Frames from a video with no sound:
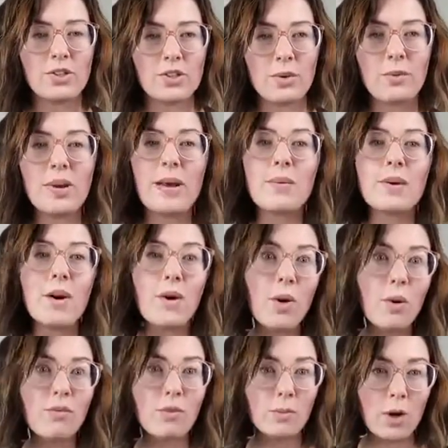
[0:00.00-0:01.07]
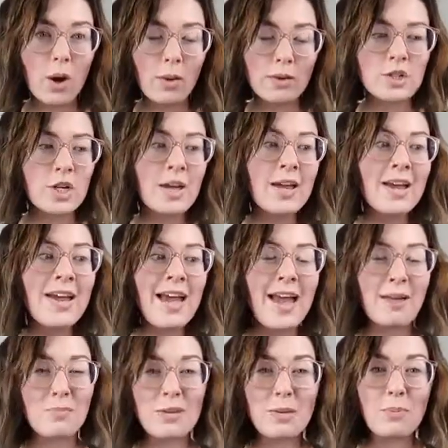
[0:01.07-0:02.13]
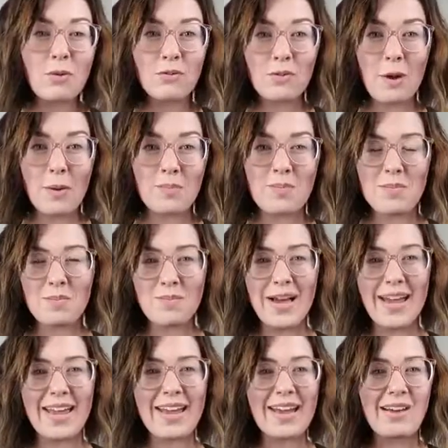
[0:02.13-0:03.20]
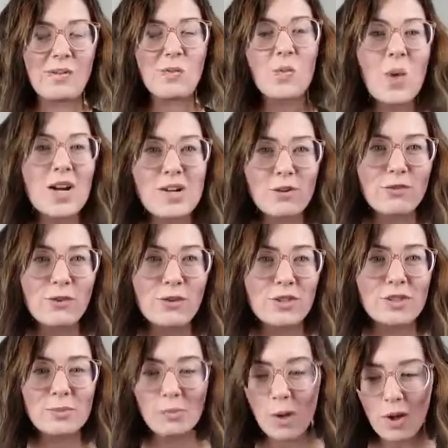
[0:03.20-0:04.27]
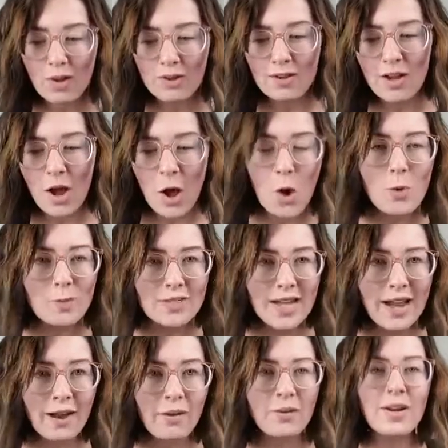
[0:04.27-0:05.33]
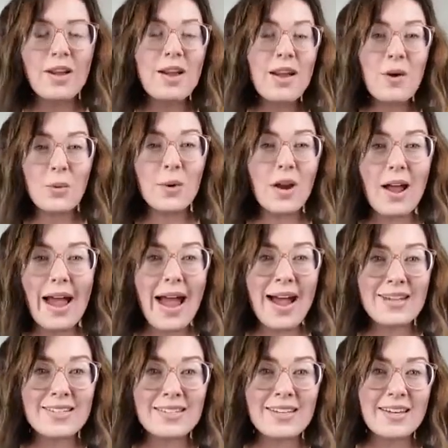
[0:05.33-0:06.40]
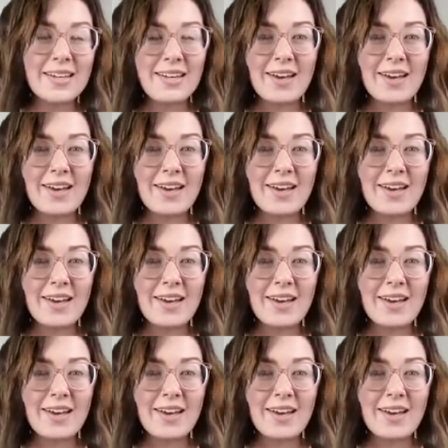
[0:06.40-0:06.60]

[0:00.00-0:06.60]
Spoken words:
So when I would go home from college and people from my wonderful small hometown would ask